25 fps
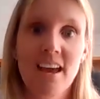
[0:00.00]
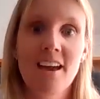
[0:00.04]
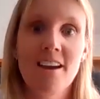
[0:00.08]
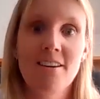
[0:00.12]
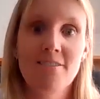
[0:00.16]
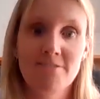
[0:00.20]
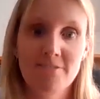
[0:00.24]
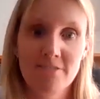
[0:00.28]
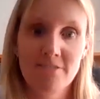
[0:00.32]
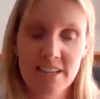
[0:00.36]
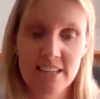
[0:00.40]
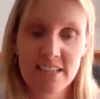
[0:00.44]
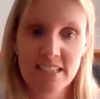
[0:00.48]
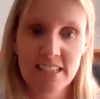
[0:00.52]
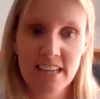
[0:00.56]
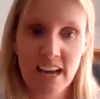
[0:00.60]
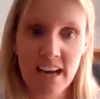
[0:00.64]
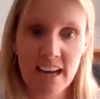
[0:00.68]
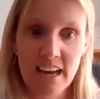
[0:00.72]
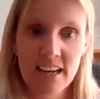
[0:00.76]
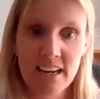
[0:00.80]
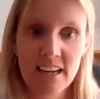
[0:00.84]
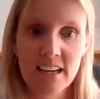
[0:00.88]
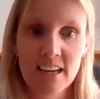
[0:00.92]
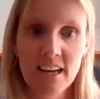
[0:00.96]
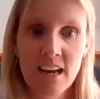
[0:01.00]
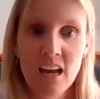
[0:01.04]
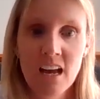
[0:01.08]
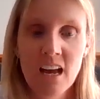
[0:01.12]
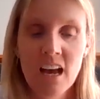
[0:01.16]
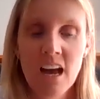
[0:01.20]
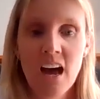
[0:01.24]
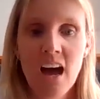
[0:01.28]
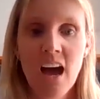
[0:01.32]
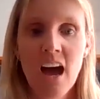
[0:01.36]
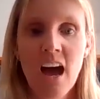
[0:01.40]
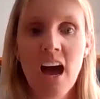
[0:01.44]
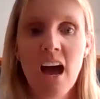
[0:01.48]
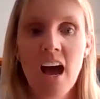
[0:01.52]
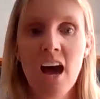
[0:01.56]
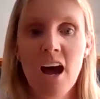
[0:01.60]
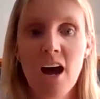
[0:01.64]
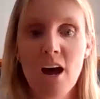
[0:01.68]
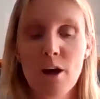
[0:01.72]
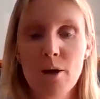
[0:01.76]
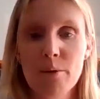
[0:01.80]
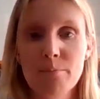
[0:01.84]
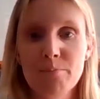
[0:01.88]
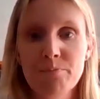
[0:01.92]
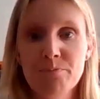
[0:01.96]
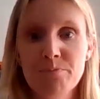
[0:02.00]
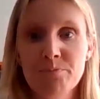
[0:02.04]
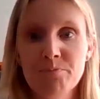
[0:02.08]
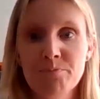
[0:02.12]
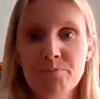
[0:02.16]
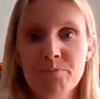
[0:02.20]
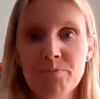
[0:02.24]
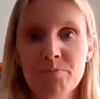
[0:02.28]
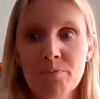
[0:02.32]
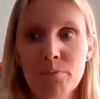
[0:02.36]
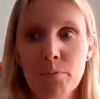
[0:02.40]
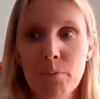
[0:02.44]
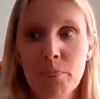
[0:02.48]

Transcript: every day. Um,